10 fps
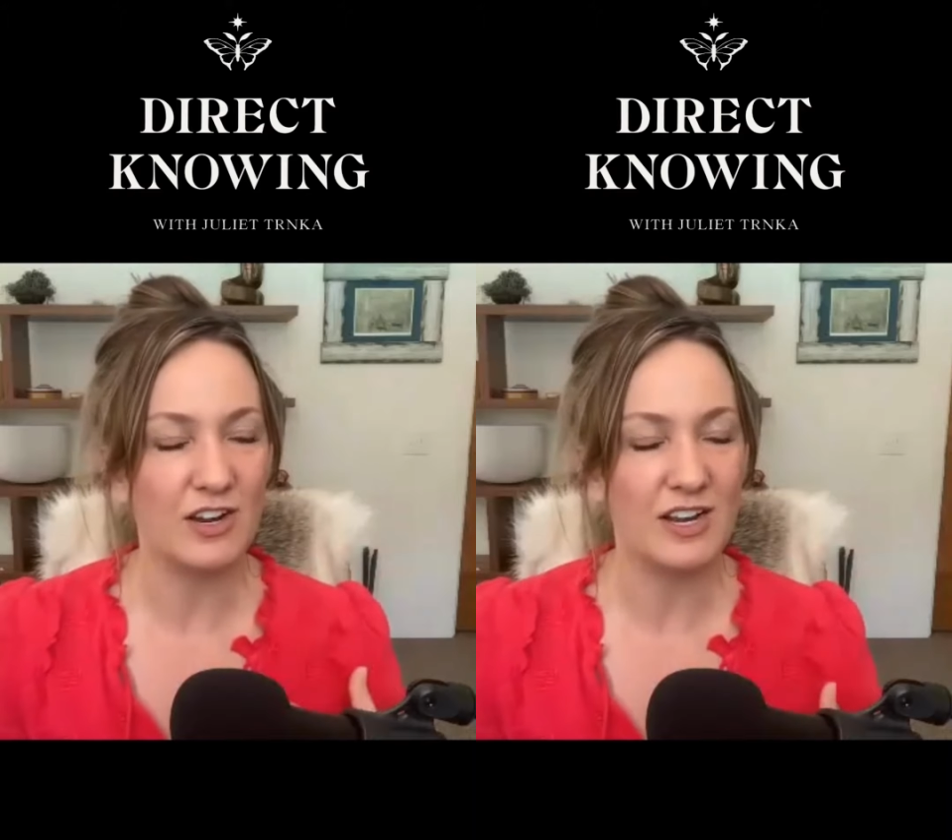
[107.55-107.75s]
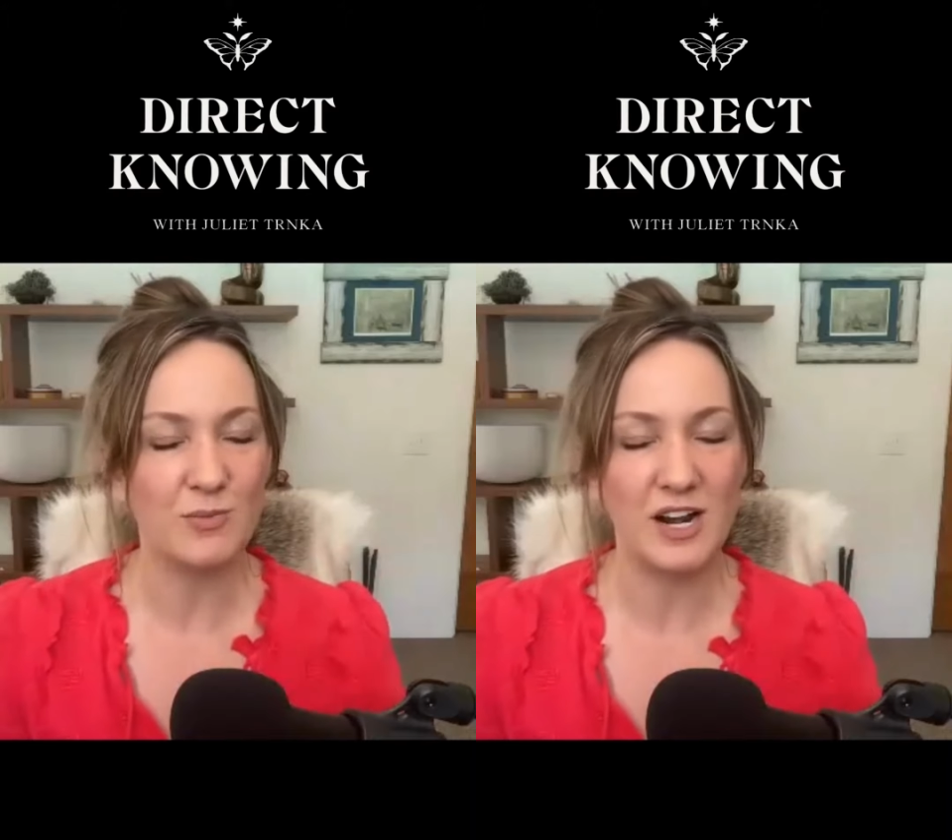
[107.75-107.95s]

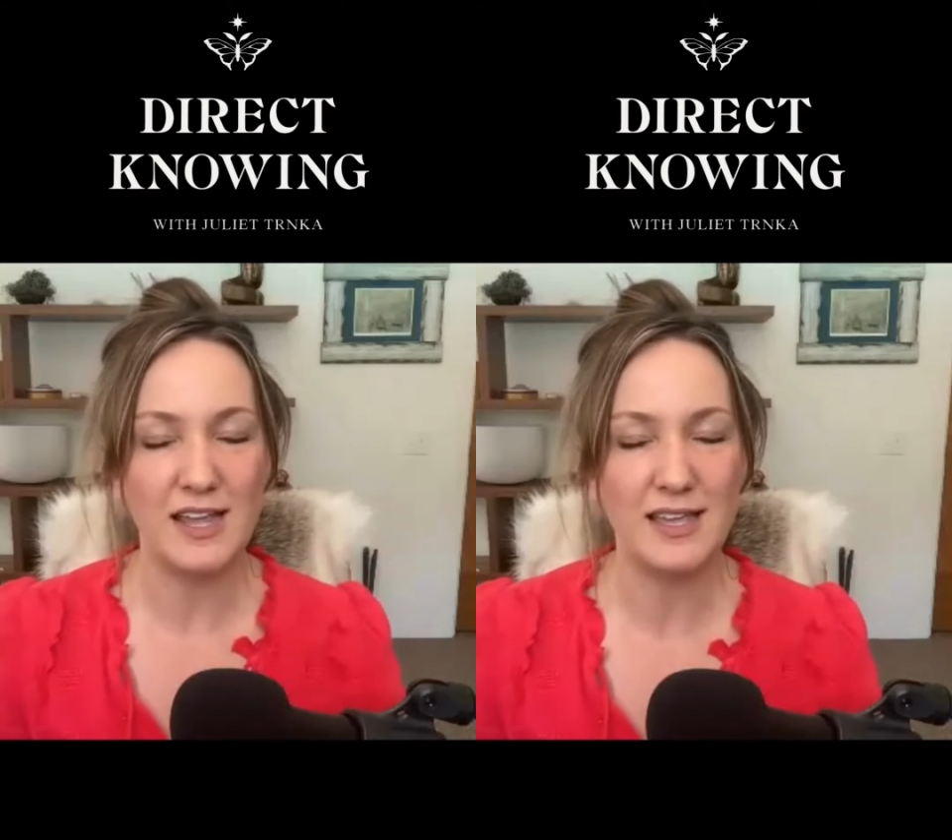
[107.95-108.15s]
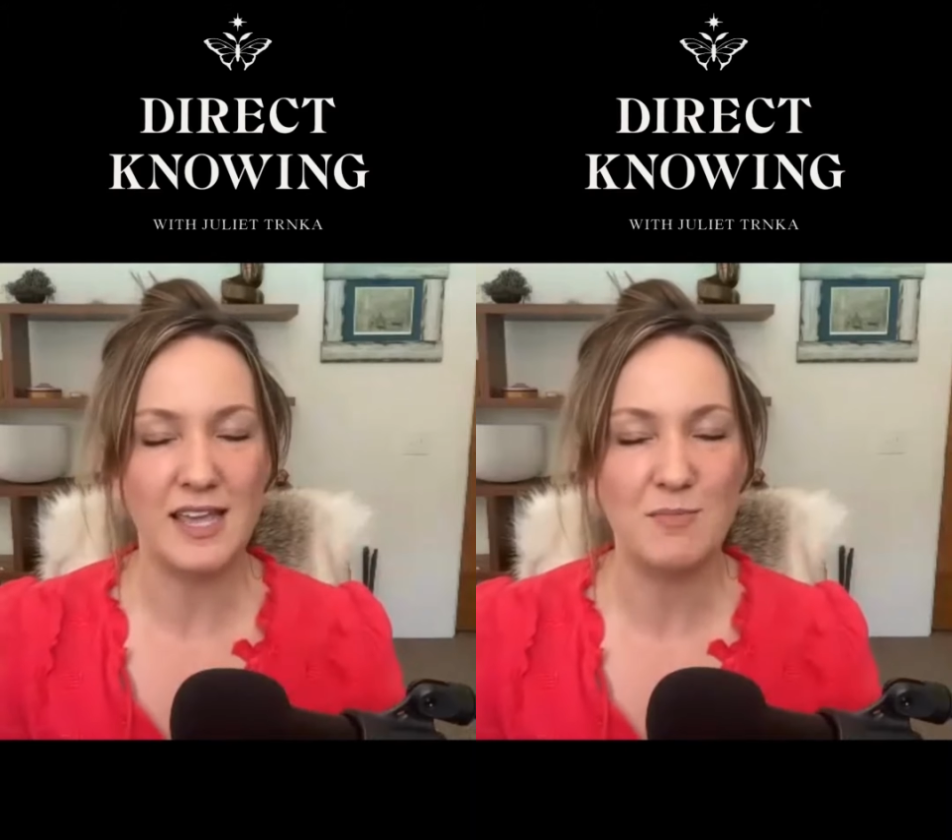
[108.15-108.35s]
And when I
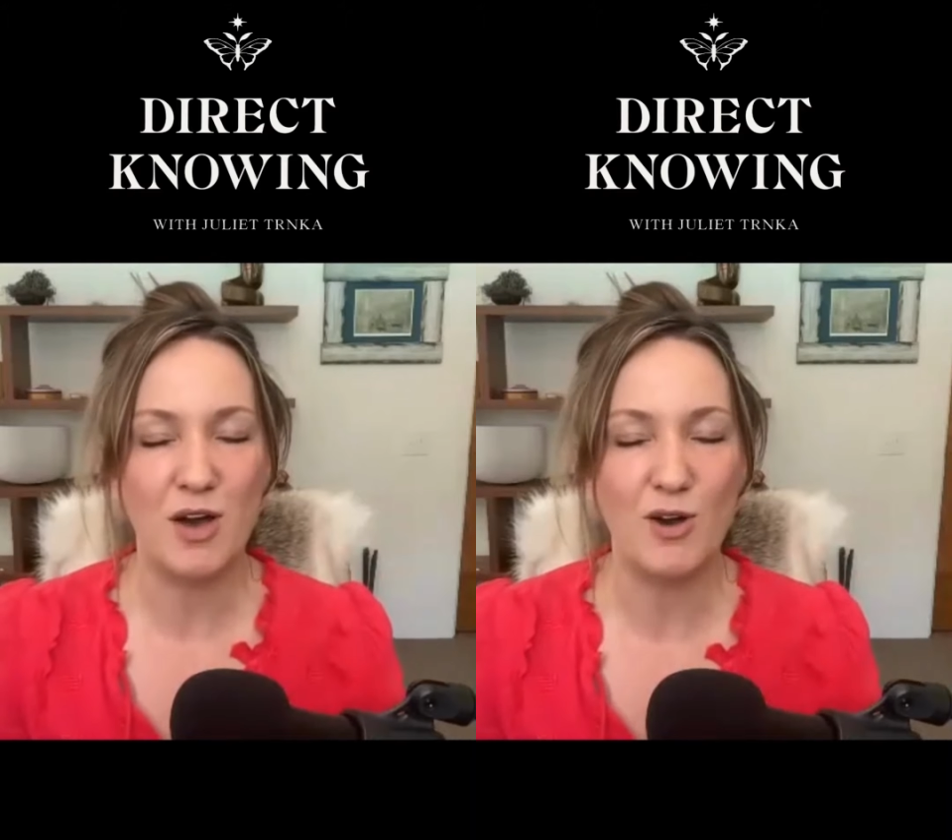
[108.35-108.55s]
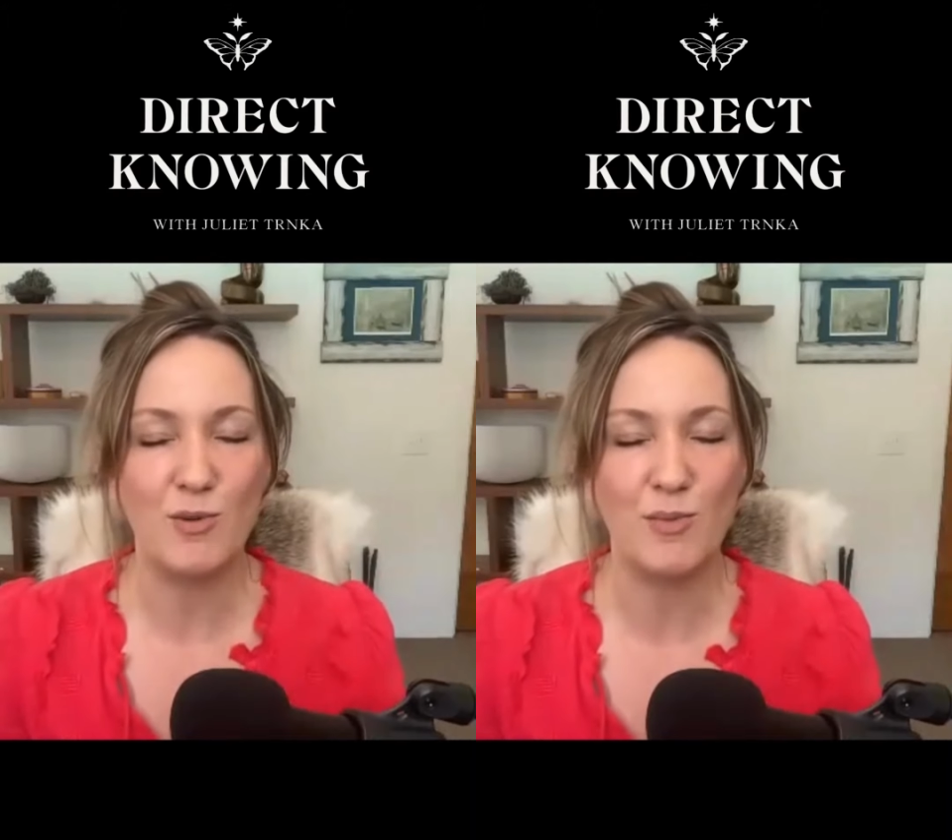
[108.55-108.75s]
came
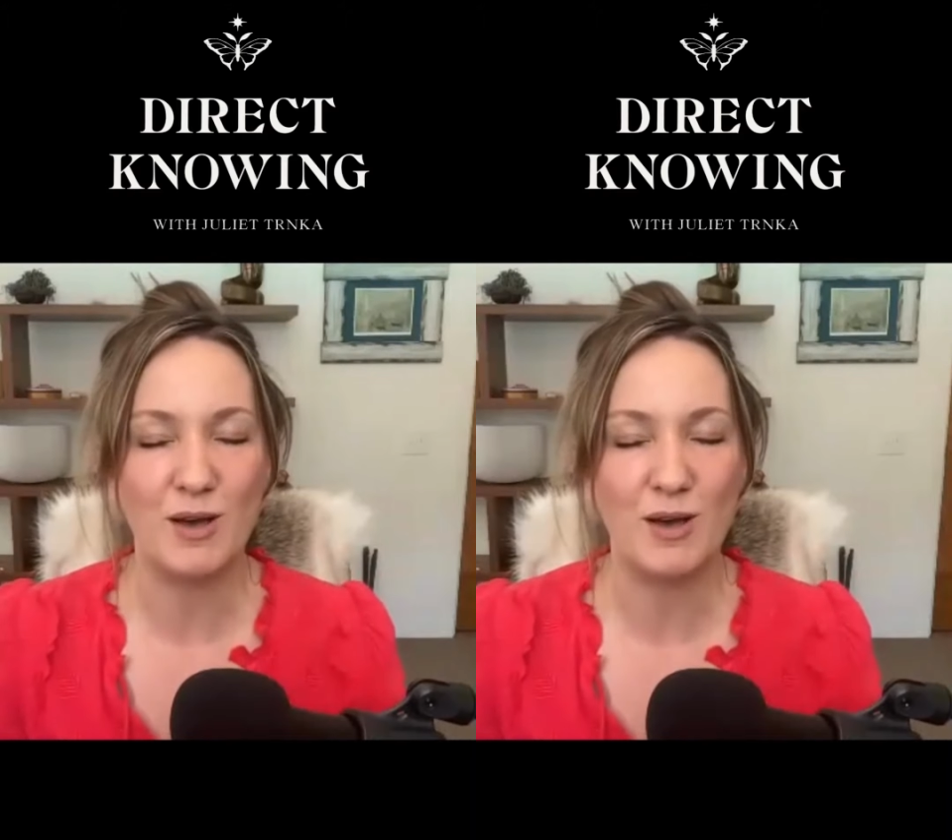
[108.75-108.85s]
home,